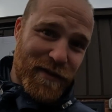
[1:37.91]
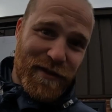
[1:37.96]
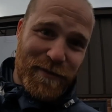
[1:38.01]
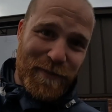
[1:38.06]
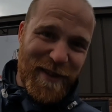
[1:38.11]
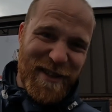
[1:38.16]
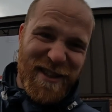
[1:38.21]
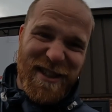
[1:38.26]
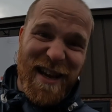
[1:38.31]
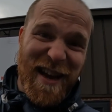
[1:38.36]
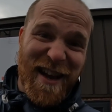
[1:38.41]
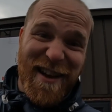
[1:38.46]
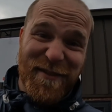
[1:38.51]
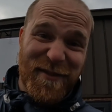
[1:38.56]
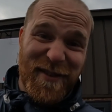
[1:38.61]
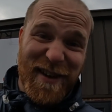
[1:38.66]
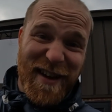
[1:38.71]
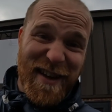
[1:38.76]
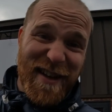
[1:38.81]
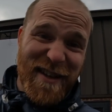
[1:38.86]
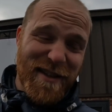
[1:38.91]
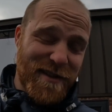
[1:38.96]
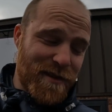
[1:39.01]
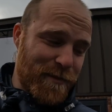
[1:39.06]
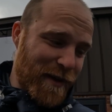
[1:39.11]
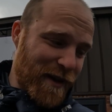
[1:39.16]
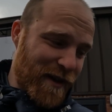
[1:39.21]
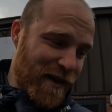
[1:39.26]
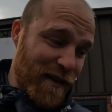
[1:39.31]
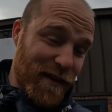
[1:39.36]
We've just been chatting for
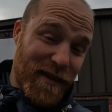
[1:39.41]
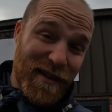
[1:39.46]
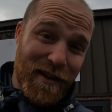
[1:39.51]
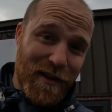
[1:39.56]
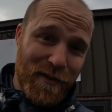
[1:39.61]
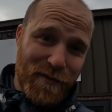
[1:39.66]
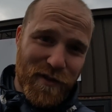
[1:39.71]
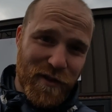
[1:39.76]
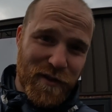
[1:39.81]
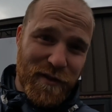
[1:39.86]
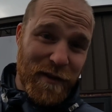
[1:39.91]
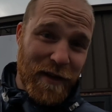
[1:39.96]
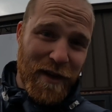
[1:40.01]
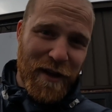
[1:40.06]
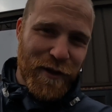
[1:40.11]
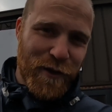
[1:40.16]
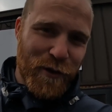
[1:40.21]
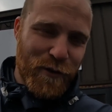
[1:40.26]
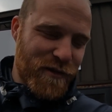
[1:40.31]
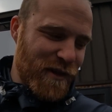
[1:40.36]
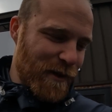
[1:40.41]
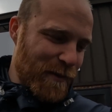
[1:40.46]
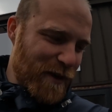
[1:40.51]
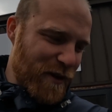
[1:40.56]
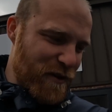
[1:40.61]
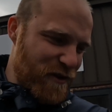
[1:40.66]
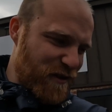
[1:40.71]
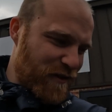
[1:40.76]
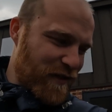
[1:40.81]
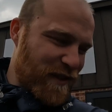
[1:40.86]
ages about it. I think I've just used up
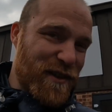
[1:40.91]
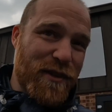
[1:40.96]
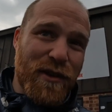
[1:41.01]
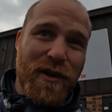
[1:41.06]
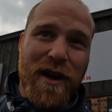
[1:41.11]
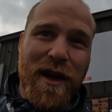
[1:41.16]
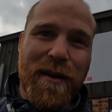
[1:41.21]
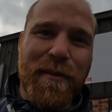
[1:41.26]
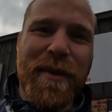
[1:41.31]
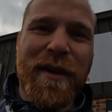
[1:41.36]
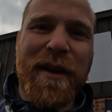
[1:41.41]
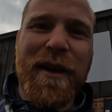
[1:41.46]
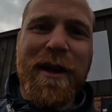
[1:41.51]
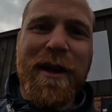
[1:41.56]
loads of his time.